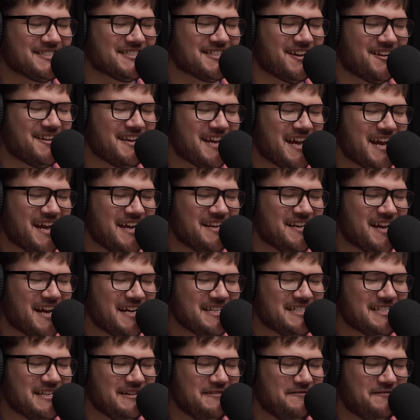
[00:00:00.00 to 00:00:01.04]
Sunday in
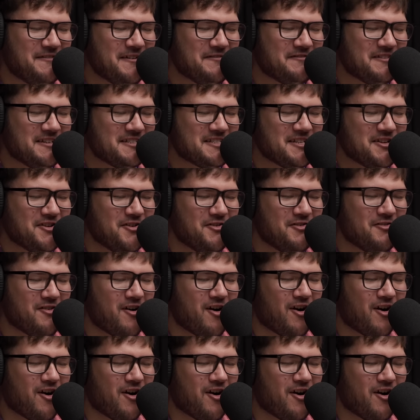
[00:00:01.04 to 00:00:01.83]
1952,